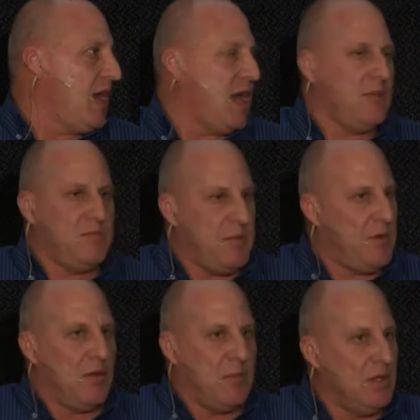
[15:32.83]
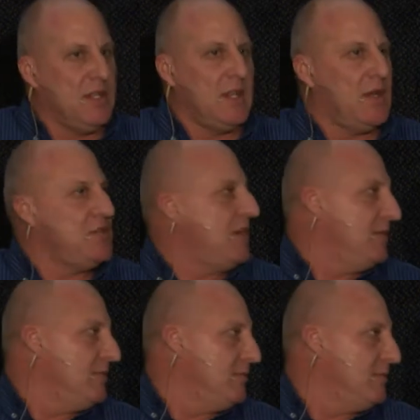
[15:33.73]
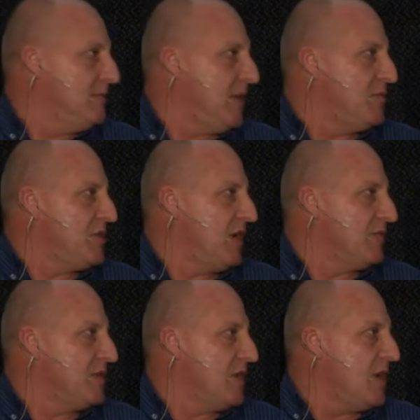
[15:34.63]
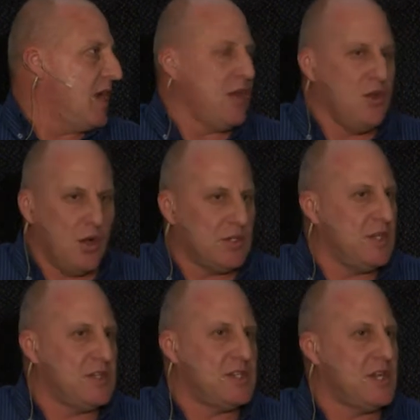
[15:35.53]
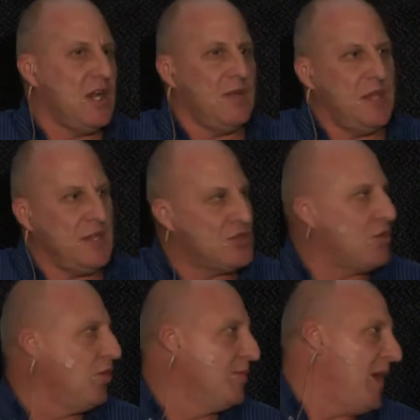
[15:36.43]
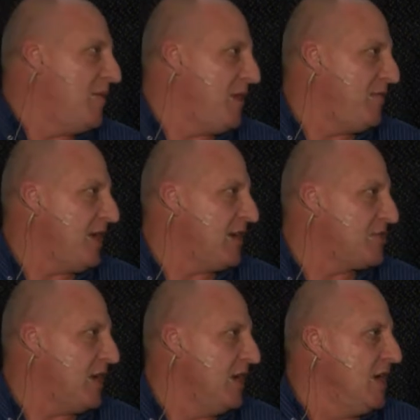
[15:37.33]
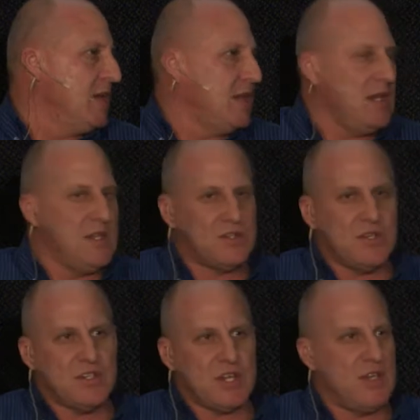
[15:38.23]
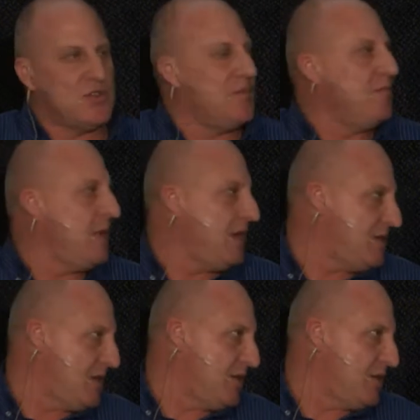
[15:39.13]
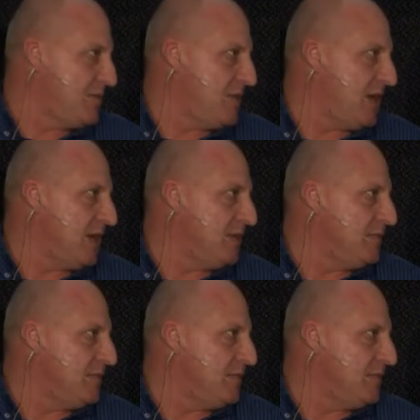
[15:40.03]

and people are building those in themselves and not necessarily being installed by a manufacturer. The industry's changed tremendously in terms of that.